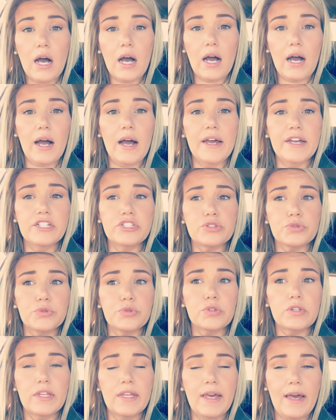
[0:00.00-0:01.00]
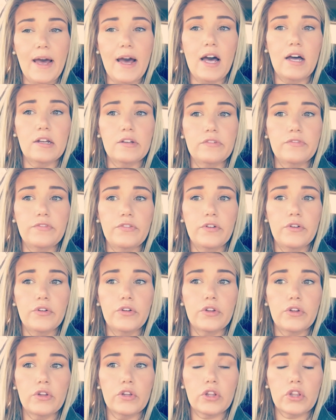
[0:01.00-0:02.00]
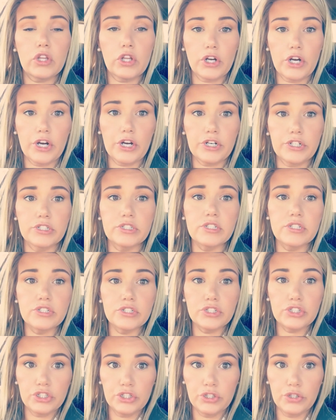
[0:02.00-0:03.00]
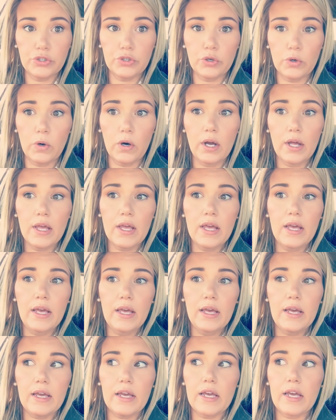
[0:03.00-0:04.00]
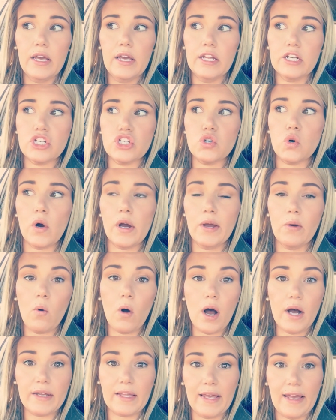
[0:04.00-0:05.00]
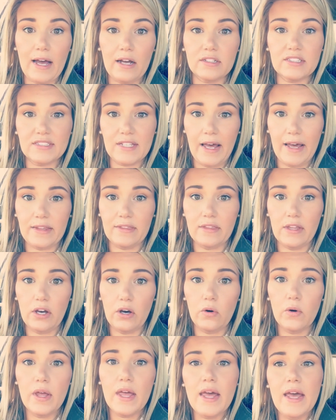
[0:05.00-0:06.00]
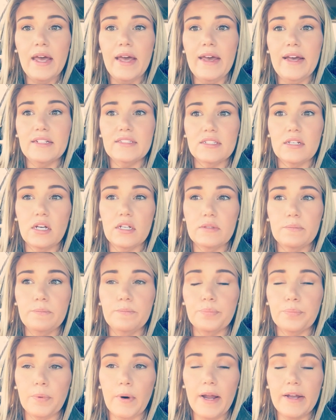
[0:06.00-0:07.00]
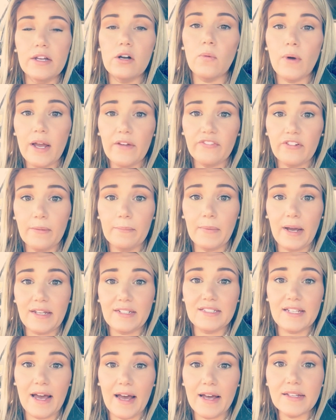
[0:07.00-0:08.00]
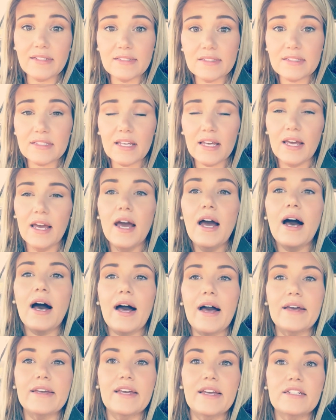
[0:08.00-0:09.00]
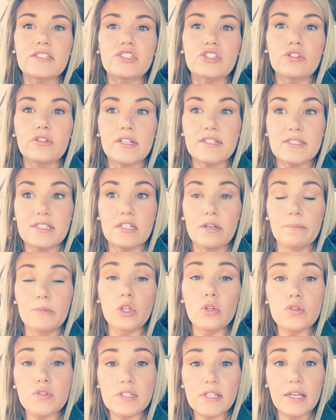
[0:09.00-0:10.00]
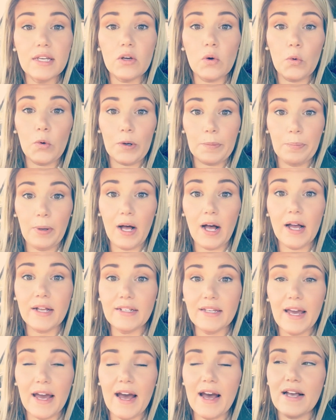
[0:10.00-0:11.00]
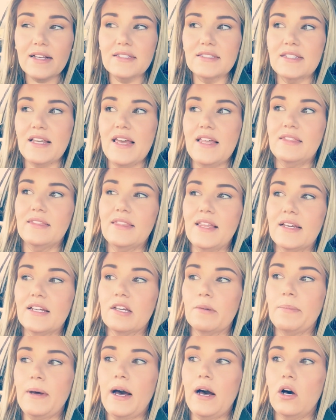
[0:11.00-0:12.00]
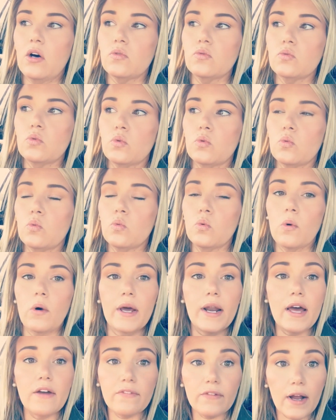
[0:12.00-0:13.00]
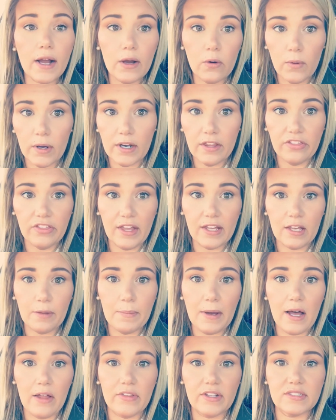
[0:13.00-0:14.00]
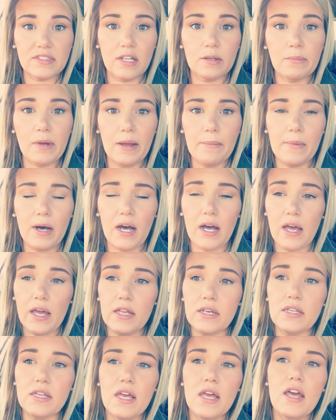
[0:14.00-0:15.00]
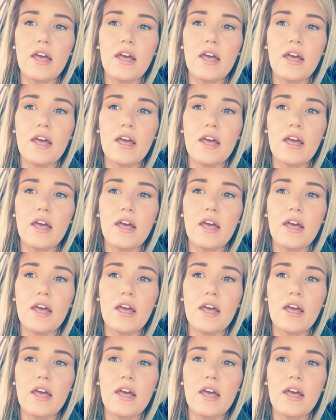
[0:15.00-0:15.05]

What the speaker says: I truly have learned to enjoy walking outside though. It's a break away from my desk. I get to listen to music or podcast and think about whatever I want to think about that's on my mind.